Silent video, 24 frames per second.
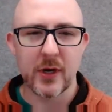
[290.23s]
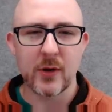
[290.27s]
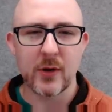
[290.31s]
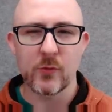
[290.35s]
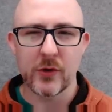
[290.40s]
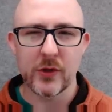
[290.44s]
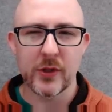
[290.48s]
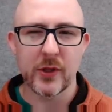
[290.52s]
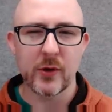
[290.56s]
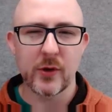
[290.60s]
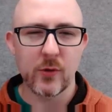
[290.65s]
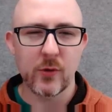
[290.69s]
I'm
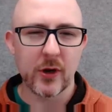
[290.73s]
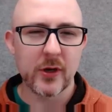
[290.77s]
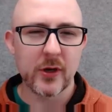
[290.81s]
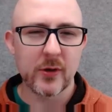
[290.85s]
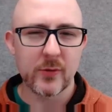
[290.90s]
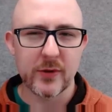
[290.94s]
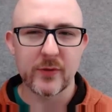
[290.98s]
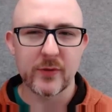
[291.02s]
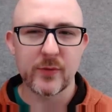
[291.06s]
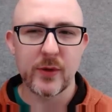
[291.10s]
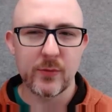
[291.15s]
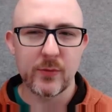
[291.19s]
really working
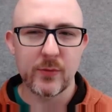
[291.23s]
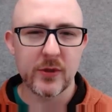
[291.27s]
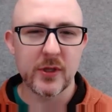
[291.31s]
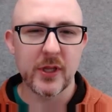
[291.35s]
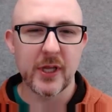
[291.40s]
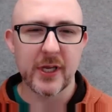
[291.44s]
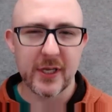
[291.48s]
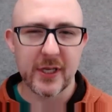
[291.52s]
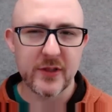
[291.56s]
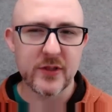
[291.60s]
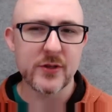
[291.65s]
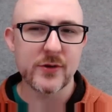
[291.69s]
with people
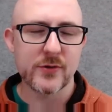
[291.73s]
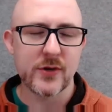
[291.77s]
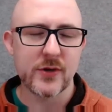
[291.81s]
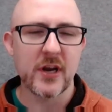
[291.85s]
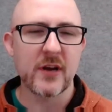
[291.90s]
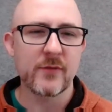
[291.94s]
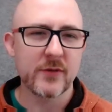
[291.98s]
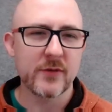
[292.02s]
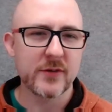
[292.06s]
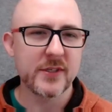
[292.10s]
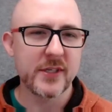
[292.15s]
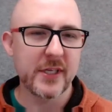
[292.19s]
like in the
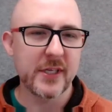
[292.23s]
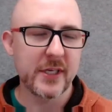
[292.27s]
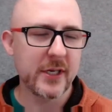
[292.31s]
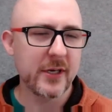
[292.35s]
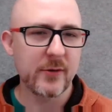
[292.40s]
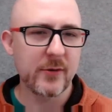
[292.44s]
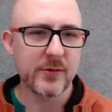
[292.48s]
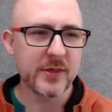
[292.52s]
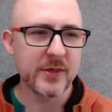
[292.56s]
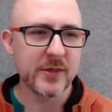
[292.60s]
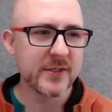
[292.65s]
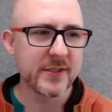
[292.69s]
driver's seat at
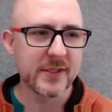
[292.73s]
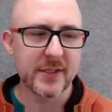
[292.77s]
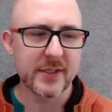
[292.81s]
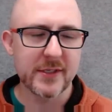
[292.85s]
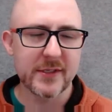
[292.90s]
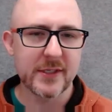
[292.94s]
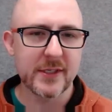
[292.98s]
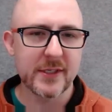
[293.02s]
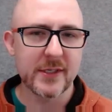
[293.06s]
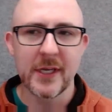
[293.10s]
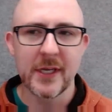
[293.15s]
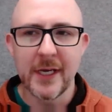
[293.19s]
a
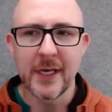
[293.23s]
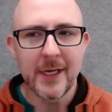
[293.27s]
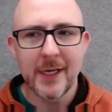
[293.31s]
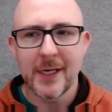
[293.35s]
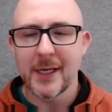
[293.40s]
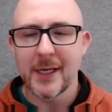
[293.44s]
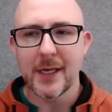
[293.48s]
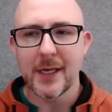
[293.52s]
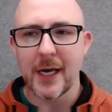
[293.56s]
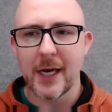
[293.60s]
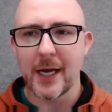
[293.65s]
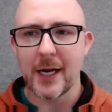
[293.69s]
business. And
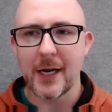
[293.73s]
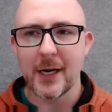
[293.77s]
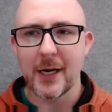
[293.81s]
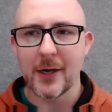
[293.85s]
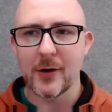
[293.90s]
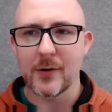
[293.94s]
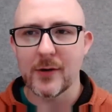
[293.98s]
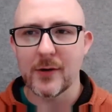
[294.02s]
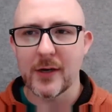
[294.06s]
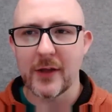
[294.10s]
I don't know.